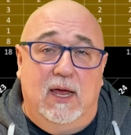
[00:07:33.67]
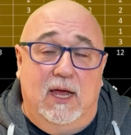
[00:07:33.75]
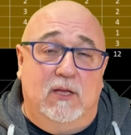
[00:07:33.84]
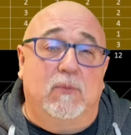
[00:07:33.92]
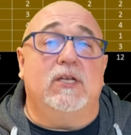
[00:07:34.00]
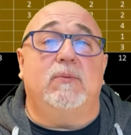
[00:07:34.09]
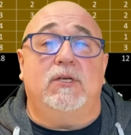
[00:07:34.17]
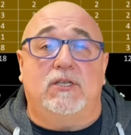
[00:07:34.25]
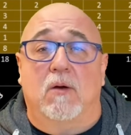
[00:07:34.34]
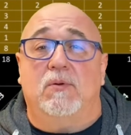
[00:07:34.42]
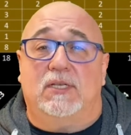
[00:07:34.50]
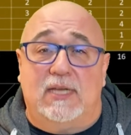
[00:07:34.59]
And the reason we
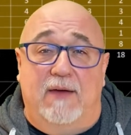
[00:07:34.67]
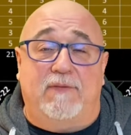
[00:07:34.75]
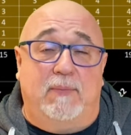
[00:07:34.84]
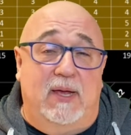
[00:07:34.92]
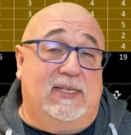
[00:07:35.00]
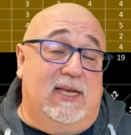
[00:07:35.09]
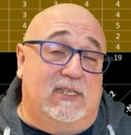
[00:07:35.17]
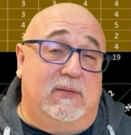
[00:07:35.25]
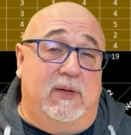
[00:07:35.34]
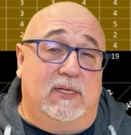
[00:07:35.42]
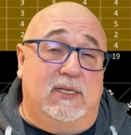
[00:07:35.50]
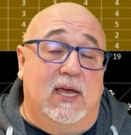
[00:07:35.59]
start with the staffing-based
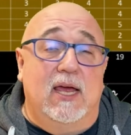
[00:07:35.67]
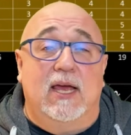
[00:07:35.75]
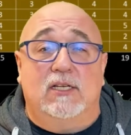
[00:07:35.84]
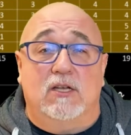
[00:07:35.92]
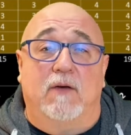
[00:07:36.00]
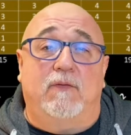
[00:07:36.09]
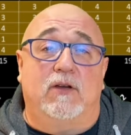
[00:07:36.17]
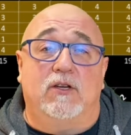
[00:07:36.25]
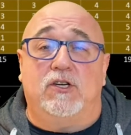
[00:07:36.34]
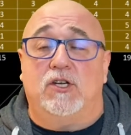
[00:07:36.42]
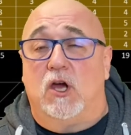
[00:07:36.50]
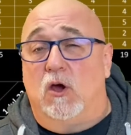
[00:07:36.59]
estimates is often a
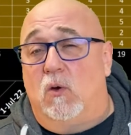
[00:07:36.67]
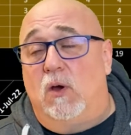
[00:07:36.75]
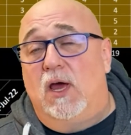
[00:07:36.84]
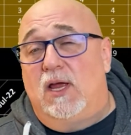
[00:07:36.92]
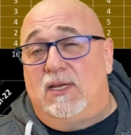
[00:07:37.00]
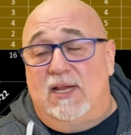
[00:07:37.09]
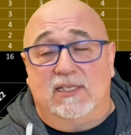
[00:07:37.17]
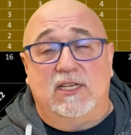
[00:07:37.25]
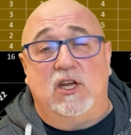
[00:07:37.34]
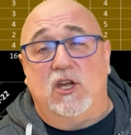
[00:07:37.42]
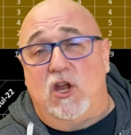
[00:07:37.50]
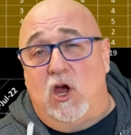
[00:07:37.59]
show
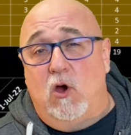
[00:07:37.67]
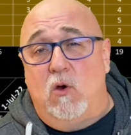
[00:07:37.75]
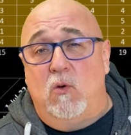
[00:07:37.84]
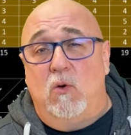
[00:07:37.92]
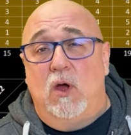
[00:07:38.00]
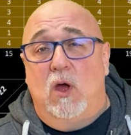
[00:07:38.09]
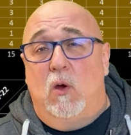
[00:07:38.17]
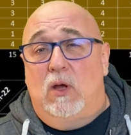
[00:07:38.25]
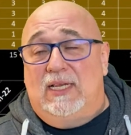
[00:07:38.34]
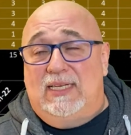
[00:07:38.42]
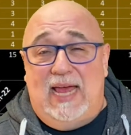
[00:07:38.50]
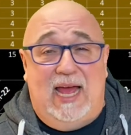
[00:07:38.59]
doesn't know
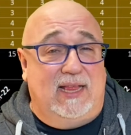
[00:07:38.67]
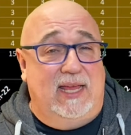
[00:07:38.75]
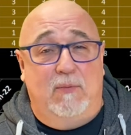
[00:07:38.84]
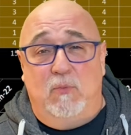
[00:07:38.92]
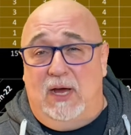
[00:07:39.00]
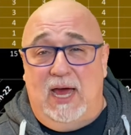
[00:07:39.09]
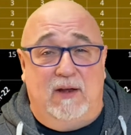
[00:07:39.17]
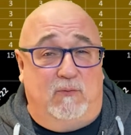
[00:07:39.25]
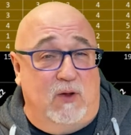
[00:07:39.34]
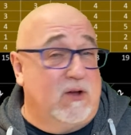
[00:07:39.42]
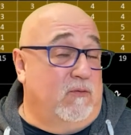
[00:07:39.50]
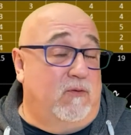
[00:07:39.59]
exactly what kind
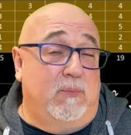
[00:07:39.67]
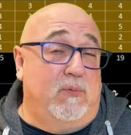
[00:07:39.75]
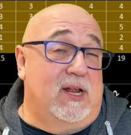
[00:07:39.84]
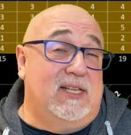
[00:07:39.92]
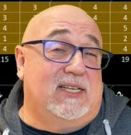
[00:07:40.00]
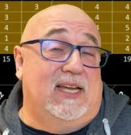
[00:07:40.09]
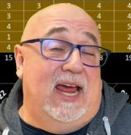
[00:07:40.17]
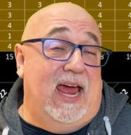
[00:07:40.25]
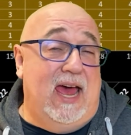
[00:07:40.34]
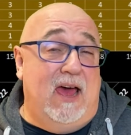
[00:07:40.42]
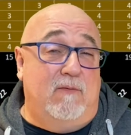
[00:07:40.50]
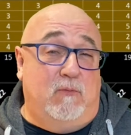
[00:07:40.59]
of render footprint it's going to
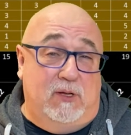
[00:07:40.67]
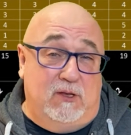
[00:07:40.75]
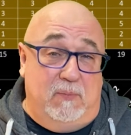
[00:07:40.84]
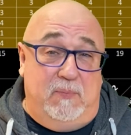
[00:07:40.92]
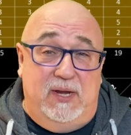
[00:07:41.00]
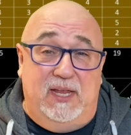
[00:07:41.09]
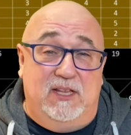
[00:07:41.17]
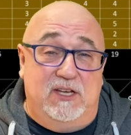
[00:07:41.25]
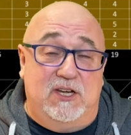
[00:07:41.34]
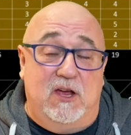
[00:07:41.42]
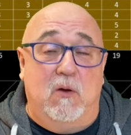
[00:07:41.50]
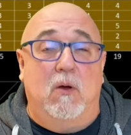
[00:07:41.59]
have when they're bidding the
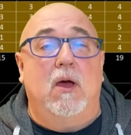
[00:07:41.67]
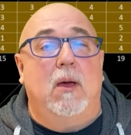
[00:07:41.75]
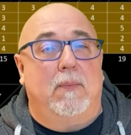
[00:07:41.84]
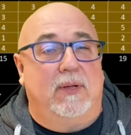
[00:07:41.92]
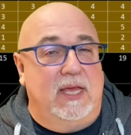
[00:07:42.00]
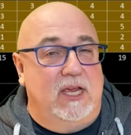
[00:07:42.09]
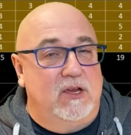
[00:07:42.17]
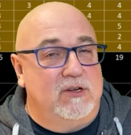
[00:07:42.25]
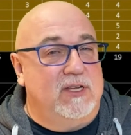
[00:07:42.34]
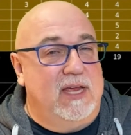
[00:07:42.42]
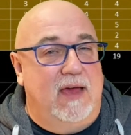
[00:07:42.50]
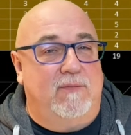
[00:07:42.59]
show, but they
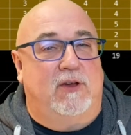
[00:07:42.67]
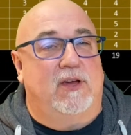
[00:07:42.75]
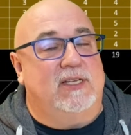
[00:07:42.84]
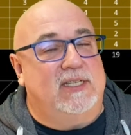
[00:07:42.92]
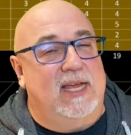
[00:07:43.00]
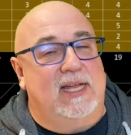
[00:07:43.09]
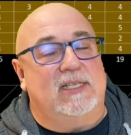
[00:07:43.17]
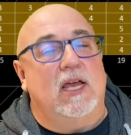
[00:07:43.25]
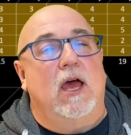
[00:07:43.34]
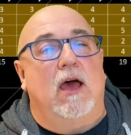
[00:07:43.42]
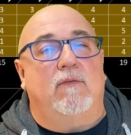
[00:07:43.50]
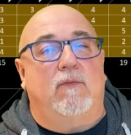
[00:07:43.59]
usually have a good sense
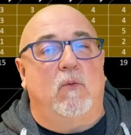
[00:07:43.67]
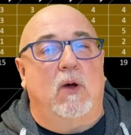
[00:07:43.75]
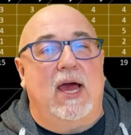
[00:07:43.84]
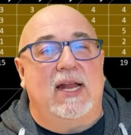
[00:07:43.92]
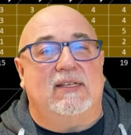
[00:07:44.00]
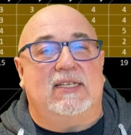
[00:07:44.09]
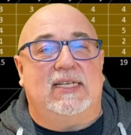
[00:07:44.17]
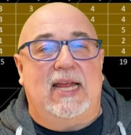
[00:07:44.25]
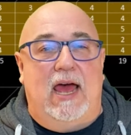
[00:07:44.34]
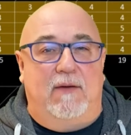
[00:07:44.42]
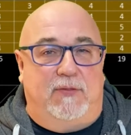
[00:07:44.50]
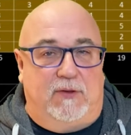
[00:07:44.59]
of what kind of
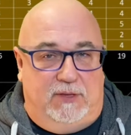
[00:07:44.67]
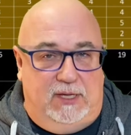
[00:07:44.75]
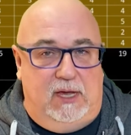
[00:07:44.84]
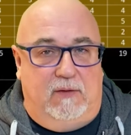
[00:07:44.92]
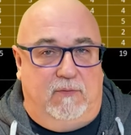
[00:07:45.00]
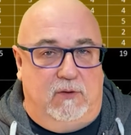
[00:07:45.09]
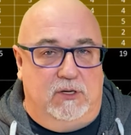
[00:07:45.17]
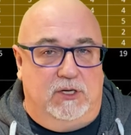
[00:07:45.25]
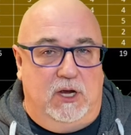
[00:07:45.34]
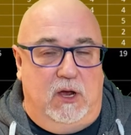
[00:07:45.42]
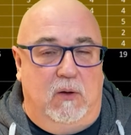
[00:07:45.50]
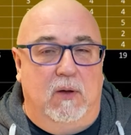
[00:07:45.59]
staff they're thinking for a
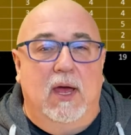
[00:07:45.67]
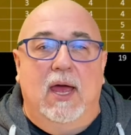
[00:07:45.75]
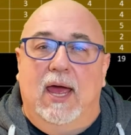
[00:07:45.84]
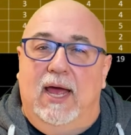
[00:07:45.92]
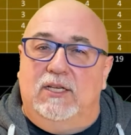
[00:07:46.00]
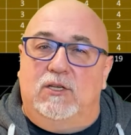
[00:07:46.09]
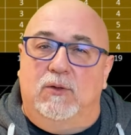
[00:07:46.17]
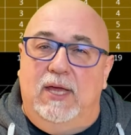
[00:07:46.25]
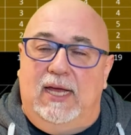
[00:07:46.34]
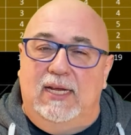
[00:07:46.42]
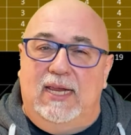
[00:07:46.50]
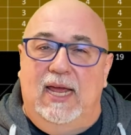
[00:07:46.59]
show. And so
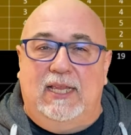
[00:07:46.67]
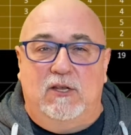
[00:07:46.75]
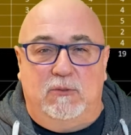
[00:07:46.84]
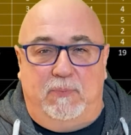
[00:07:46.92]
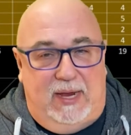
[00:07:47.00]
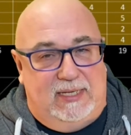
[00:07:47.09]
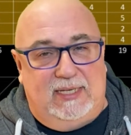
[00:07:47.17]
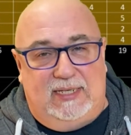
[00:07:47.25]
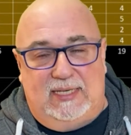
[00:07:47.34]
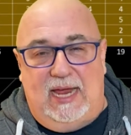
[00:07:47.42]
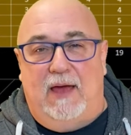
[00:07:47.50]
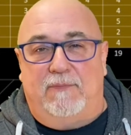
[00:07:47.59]
they can take those
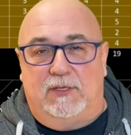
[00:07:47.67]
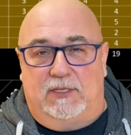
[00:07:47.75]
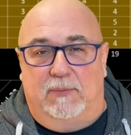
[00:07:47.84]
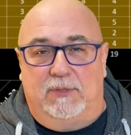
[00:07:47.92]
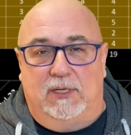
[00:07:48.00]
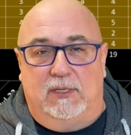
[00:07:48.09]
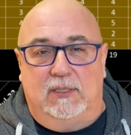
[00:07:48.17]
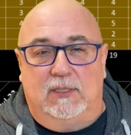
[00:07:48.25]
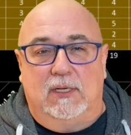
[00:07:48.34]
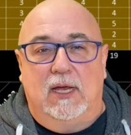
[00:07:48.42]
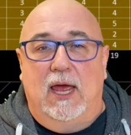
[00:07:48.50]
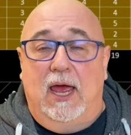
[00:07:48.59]
basic staff
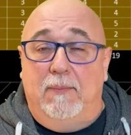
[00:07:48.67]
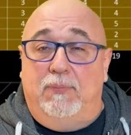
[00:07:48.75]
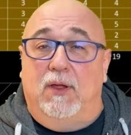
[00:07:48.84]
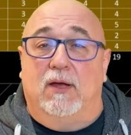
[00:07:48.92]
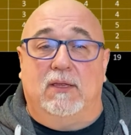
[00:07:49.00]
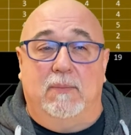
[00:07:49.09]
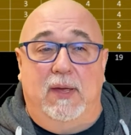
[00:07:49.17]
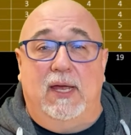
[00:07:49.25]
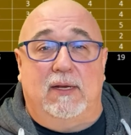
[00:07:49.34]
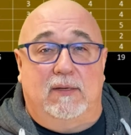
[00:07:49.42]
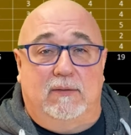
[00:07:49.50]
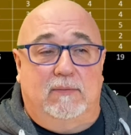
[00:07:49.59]
assumptions and plug them
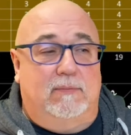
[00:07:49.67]
in.